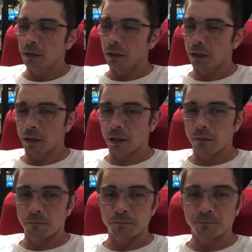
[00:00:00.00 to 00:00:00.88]

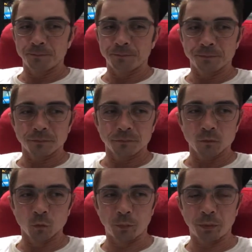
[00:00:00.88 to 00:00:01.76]
um,
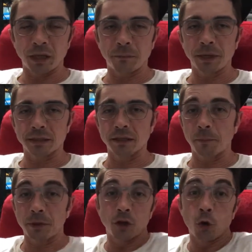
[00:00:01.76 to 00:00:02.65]
they're being picked up,
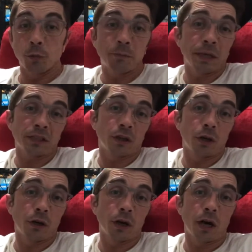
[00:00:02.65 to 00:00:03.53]
and nobody picked
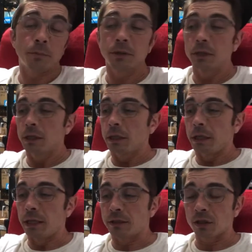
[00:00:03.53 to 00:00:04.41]
her up.
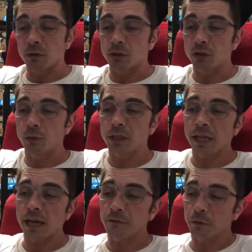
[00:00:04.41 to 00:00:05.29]
And so 2 weeks
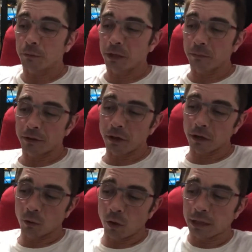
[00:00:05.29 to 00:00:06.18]
after, when me and my
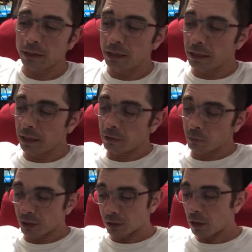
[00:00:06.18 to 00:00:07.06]
daughter walked in there and
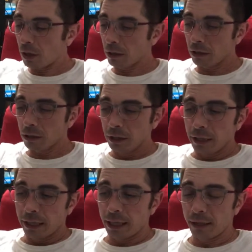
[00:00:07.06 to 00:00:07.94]
we saw her,
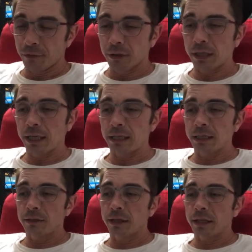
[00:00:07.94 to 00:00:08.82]
and the lady
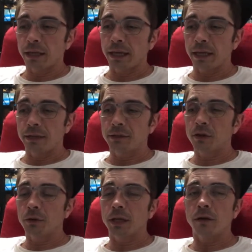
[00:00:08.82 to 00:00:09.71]
that had
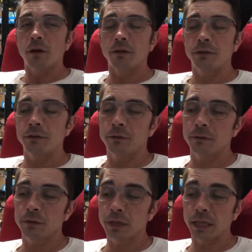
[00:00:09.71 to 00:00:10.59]

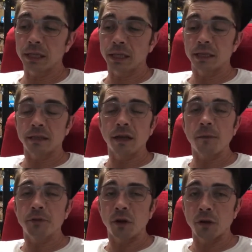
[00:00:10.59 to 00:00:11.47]
the lady that had
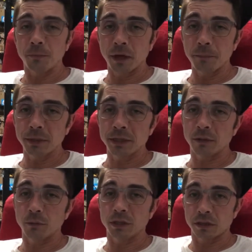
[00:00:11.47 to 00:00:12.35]
adopted all the puppies and
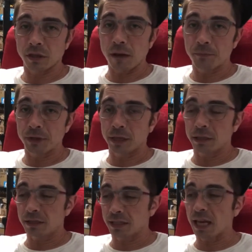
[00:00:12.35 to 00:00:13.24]
was adopting
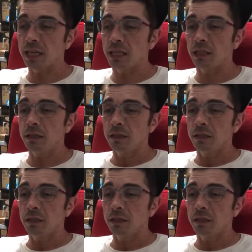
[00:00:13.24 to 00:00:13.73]
Sadie,